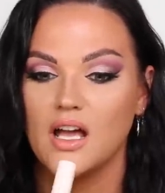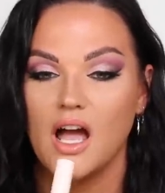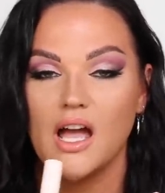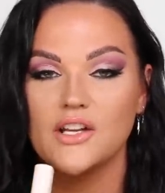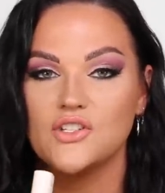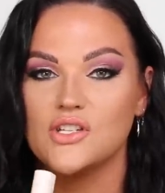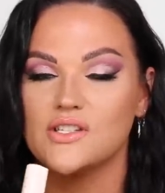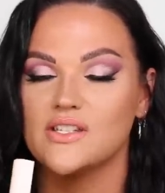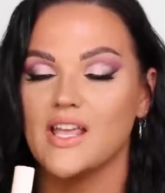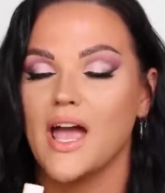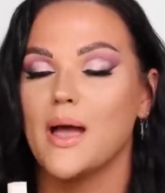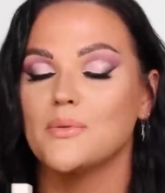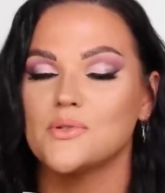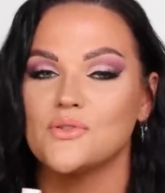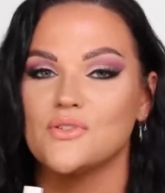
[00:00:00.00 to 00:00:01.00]
I just
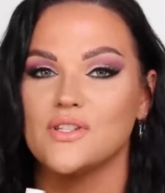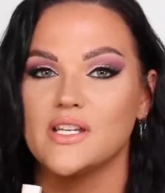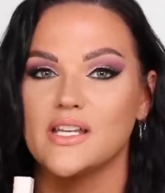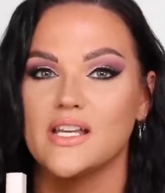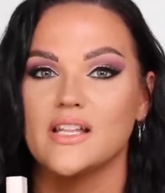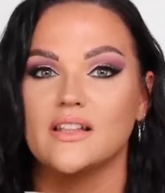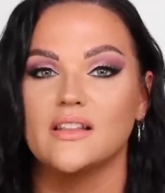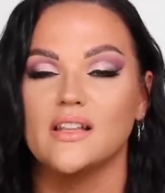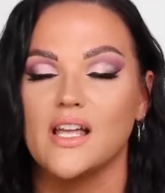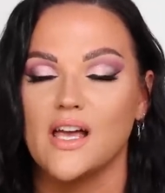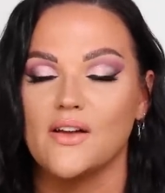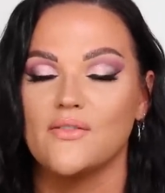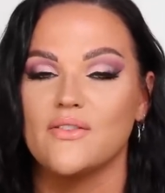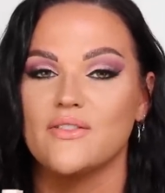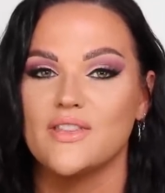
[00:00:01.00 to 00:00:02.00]
absolutely
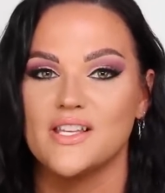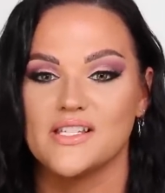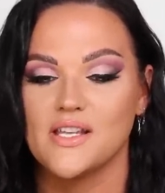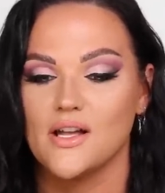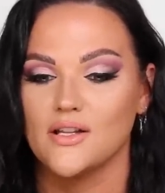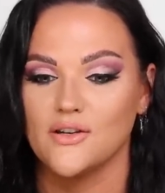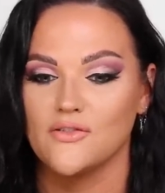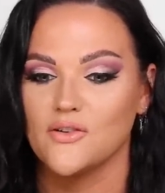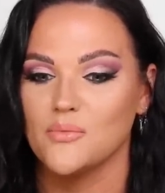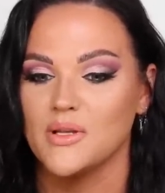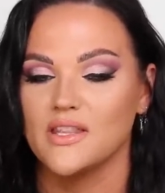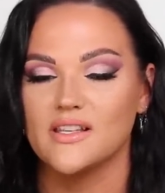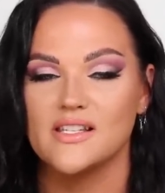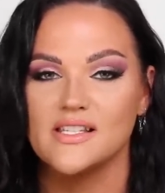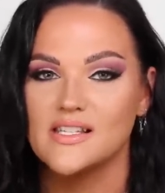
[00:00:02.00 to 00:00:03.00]
love this color for me.
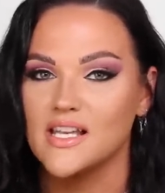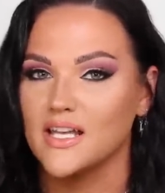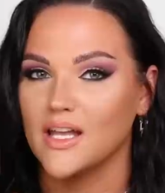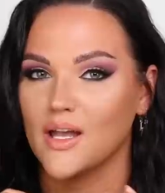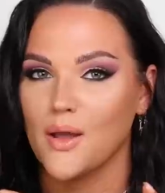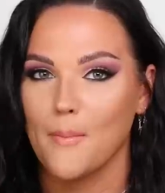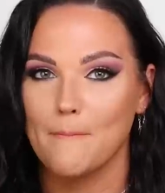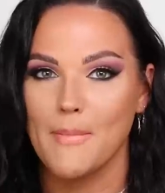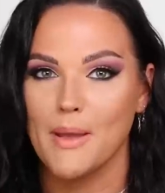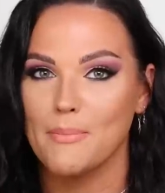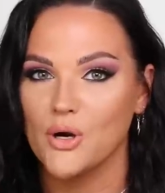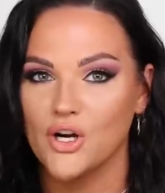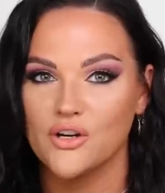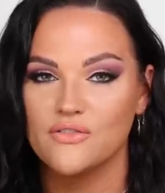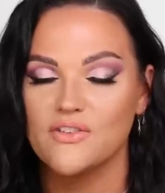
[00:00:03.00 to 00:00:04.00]
This is like my
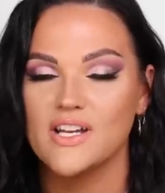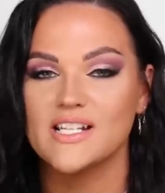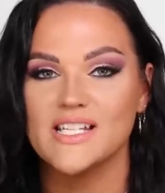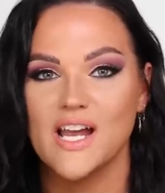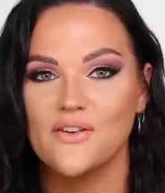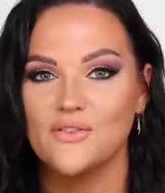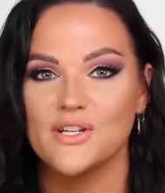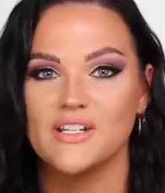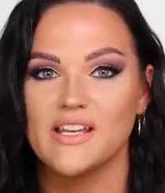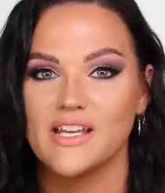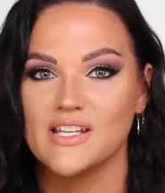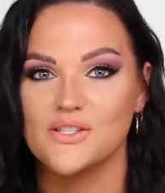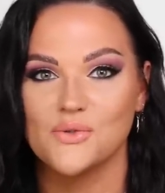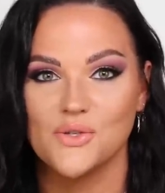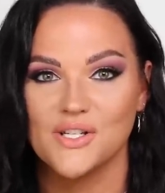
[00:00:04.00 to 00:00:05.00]
perfect
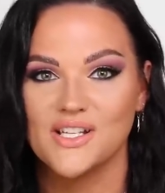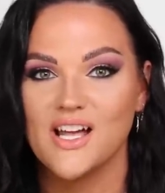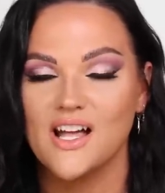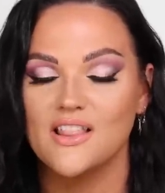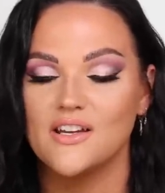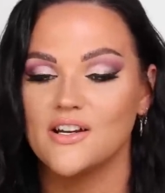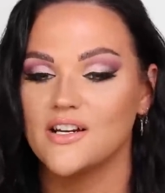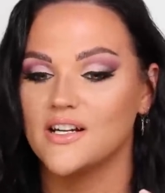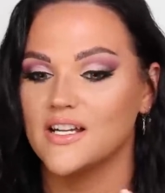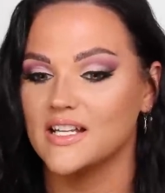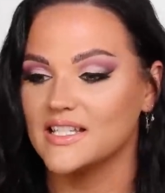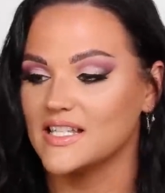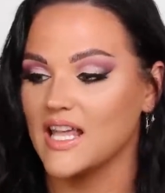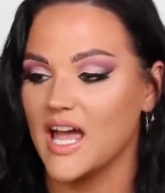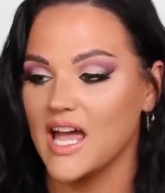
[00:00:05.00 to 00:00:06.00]
everyday sort of color.
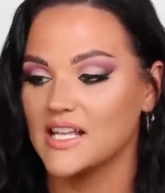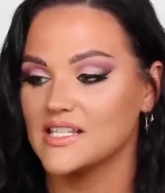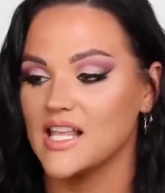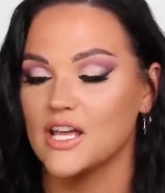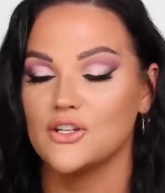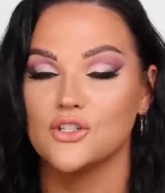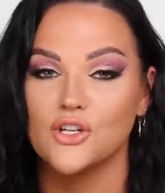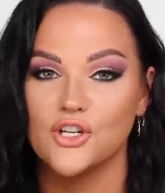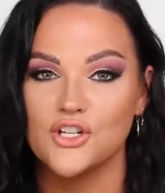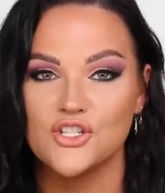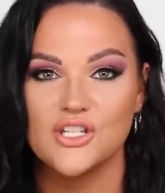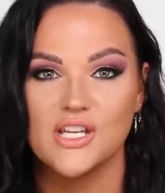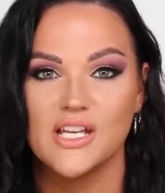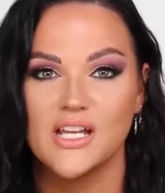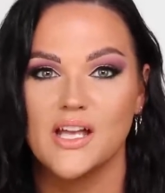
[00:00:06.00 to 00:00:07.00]
It has that
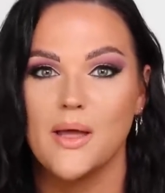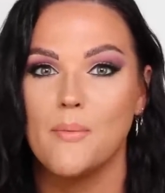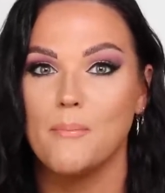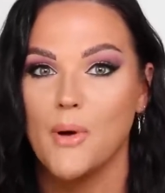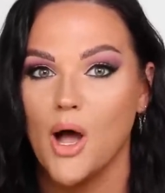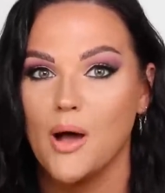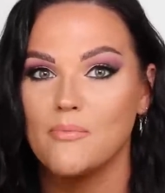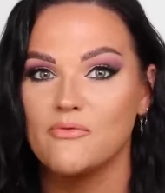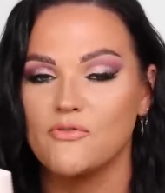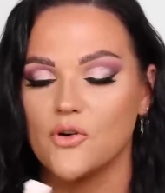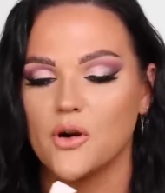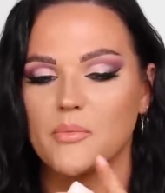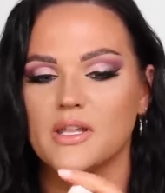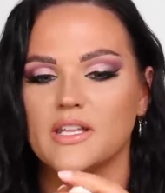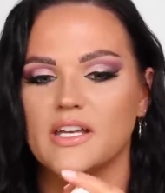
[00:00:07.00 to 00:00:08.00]
nourishing balm
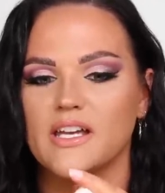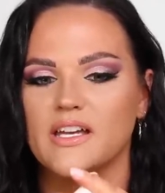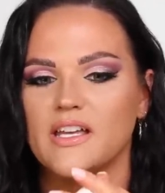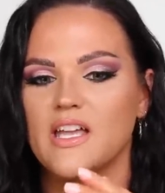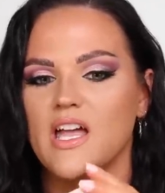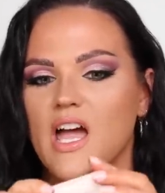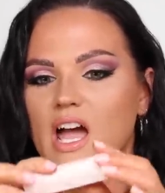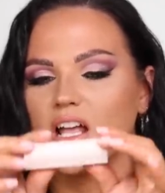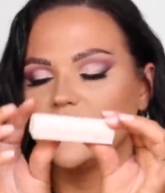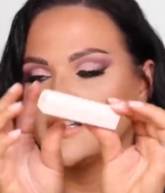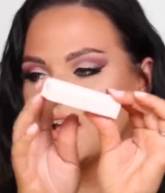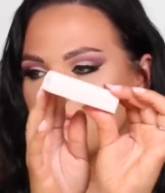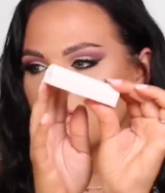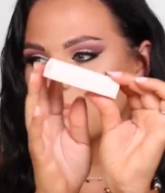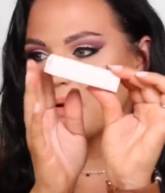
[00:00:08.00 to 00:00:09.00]
formula. I
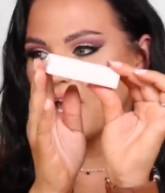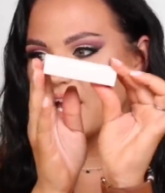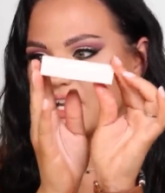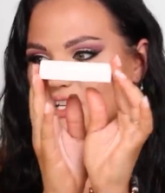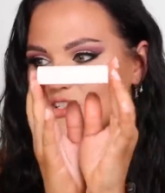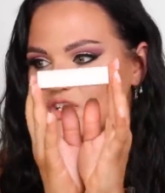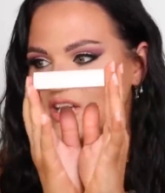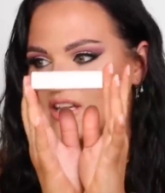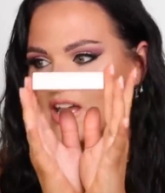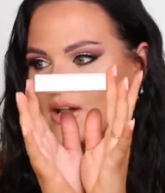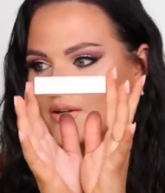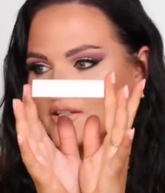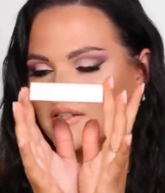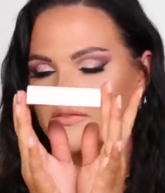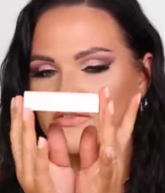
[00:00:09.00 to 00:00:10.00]
love the packaging,
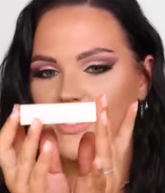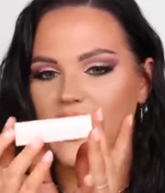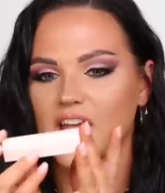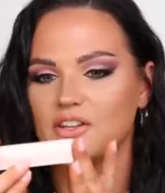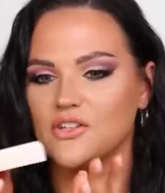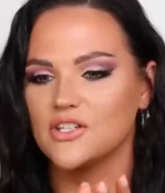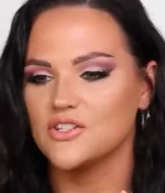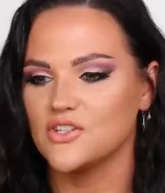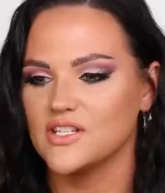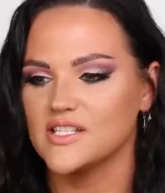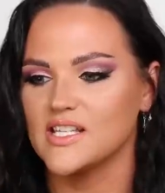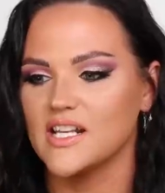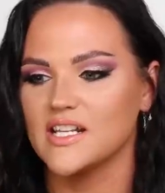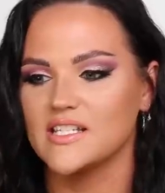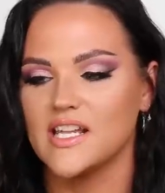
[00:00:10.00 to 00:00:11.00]
how it's flat and you can just
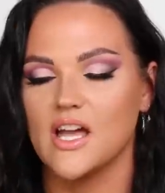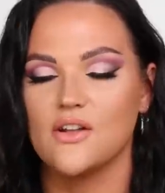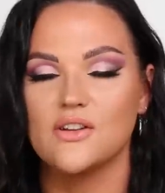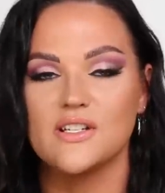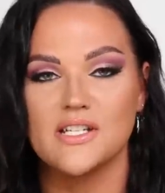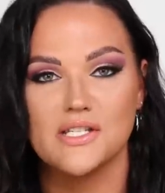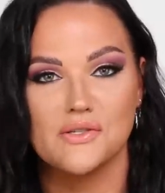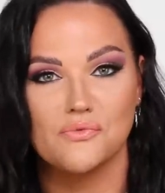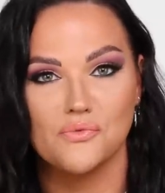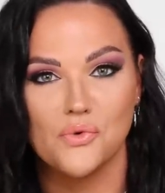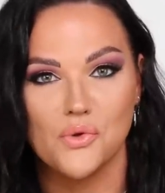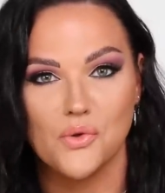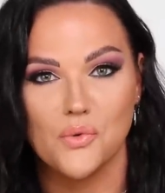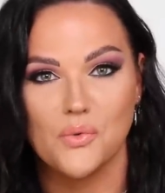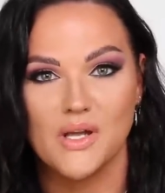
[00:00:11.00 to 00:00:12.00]
set it down and it doesn't
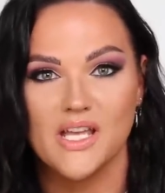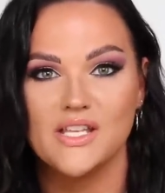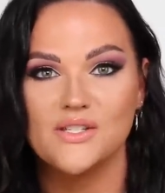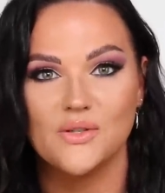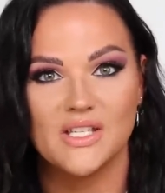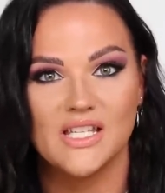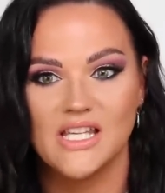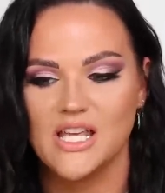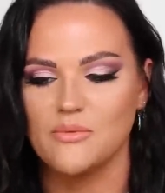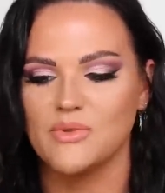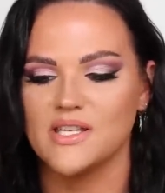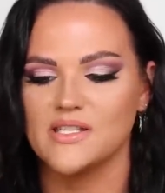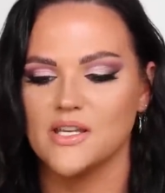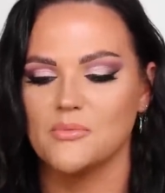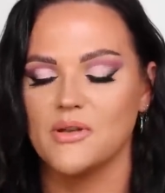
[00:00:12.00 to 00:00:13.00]
roll away, so I can keep
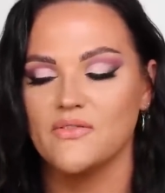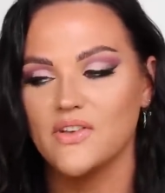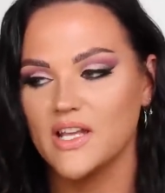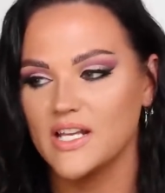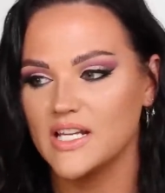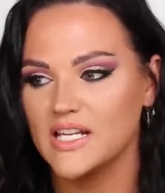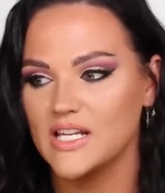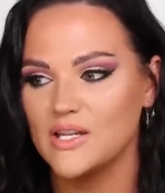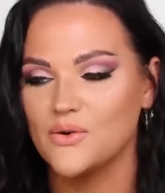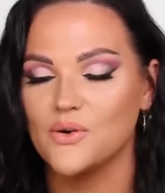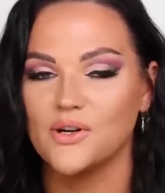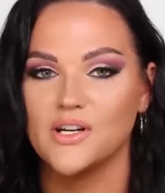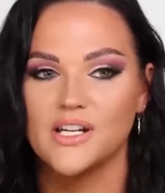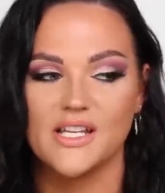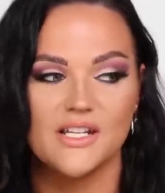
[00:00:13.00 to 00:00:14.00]
this on my vanity
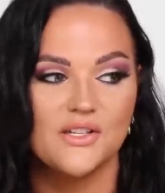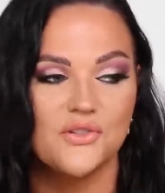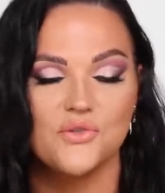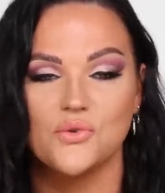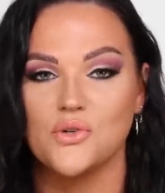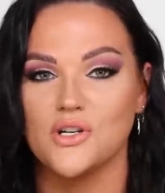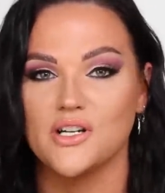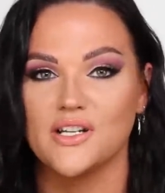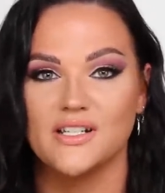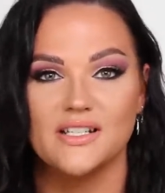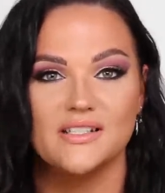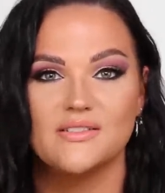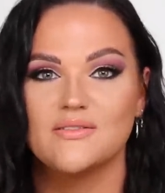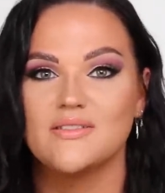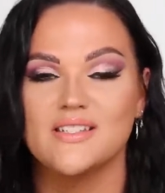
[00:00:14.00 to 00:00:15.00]
or in a drawer and
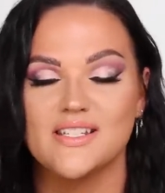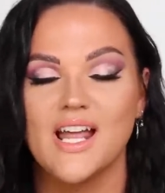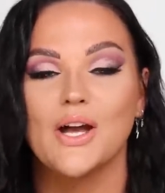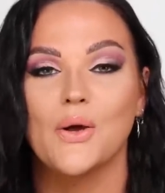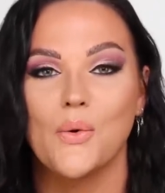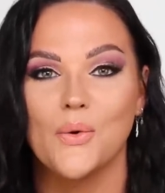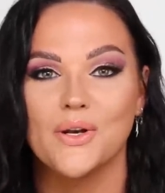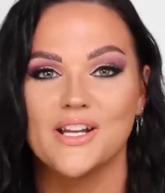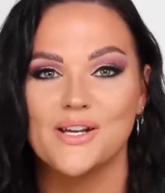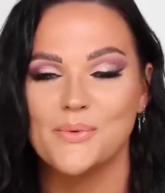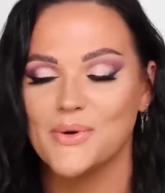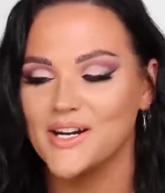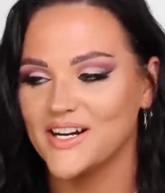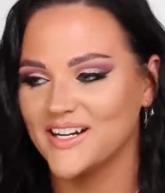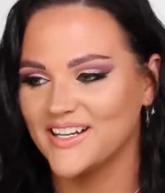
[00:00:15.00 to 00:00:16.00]
it's not going
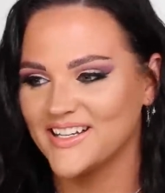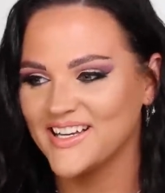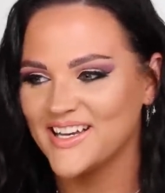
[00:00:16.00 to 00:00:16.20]
anywhere.